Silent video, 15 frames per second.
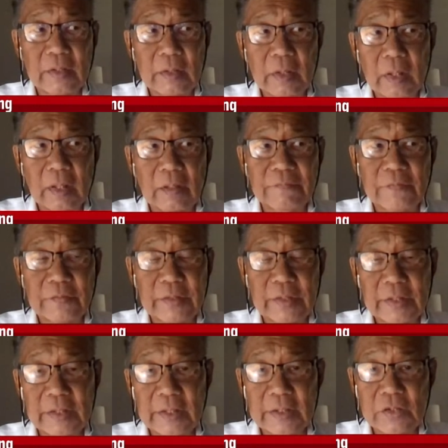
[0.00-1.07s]
the off of
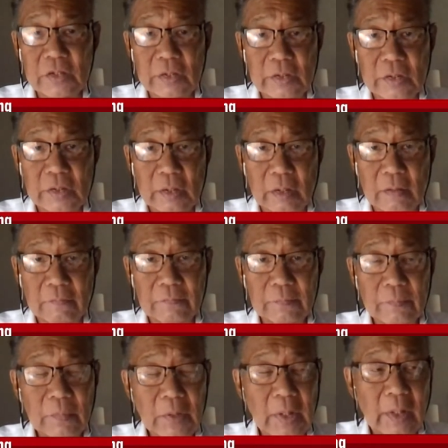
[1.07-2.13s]
the disc
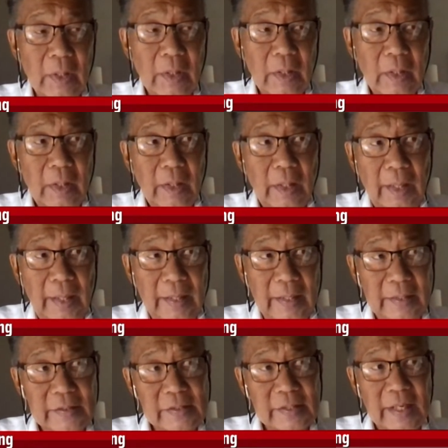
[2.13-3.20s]
itself,
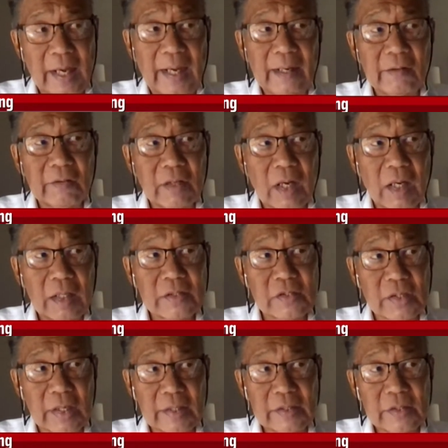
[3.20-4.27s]
and it's the iron
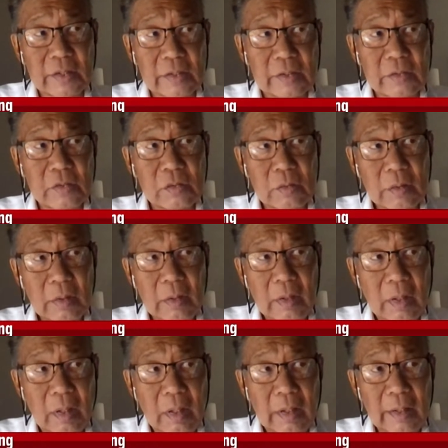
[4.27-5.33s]
oxide that
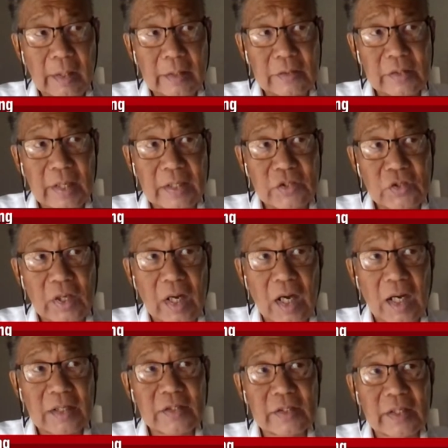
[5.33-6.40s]
that's actually
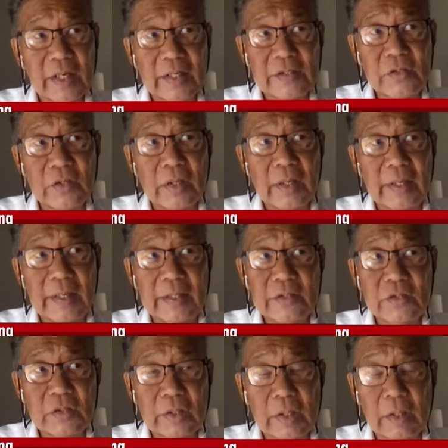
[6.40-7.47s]
oxidizing
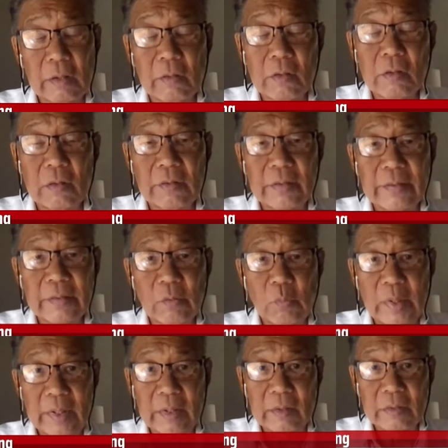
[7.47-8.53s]
against the clear coat of the
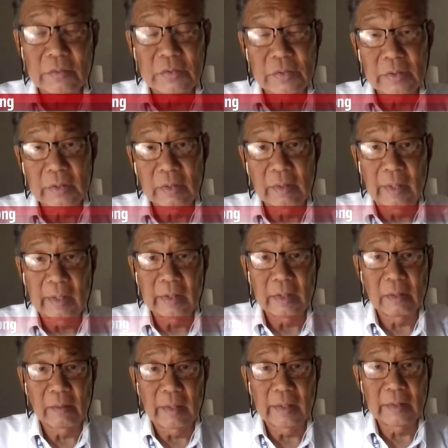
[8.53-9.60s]
wheels and the
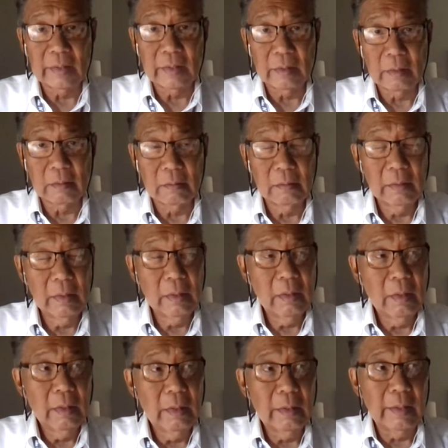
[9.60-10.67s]
and the and the,
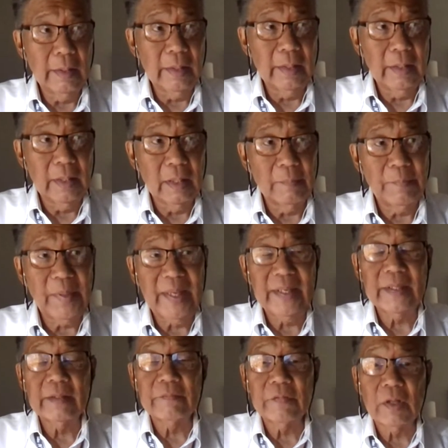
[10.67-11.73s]
the uh,
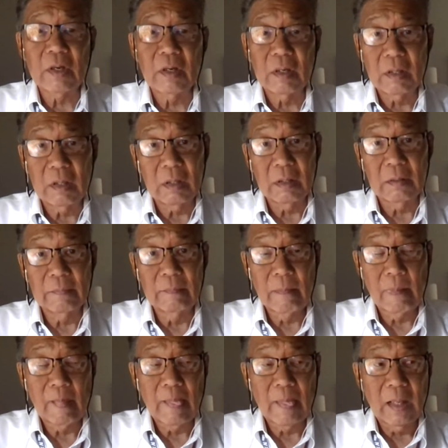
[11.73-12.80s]
paint of the car.
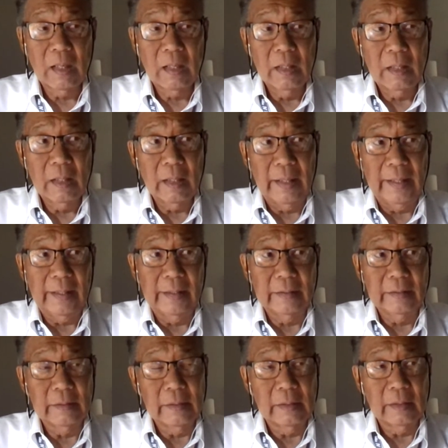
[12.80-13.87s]

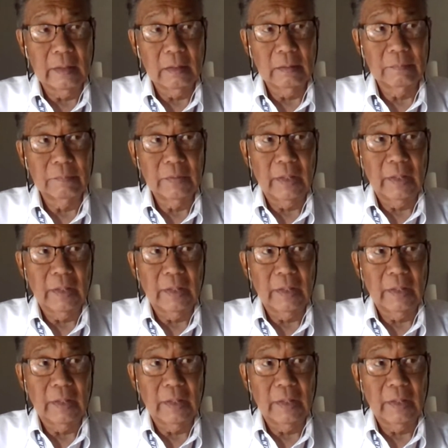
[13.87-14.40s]
And uh,